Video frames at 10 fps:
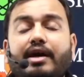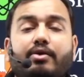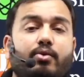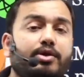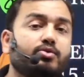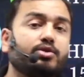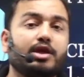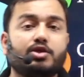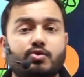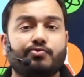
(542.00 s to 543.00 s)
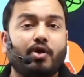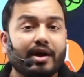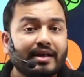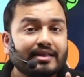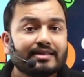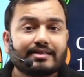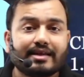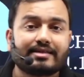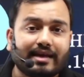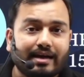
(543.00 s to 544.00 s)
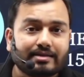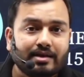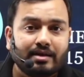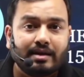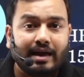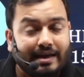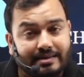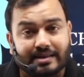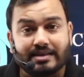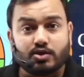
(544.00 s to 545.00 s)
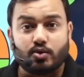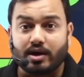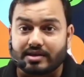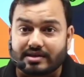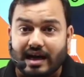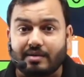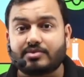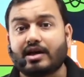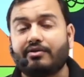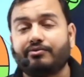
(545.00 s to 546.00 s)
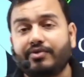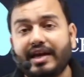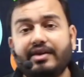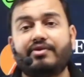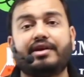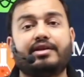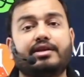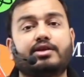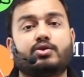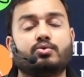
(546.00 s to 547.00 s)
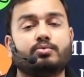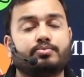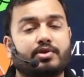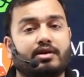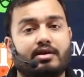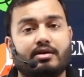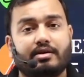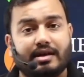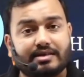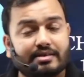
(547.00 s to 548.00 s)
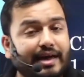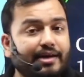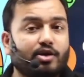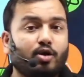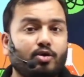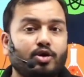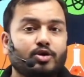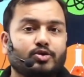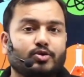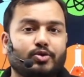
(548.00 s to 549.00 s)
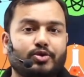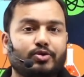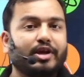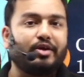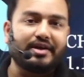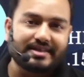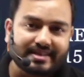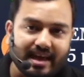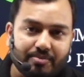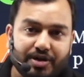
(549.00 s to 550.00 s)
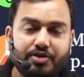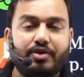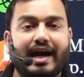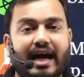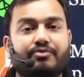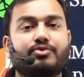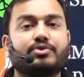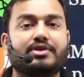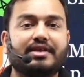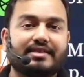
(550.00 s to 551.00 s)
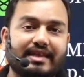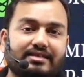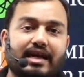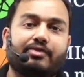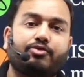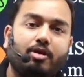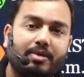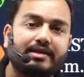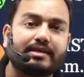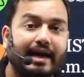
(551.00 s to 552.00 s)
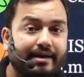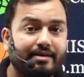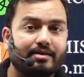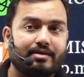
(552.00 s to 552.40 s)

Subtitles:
are going to teach you for 6 hours. And since your exams are very, very near to us right now, so you cannot escape it. You have to study 6 hours from us, and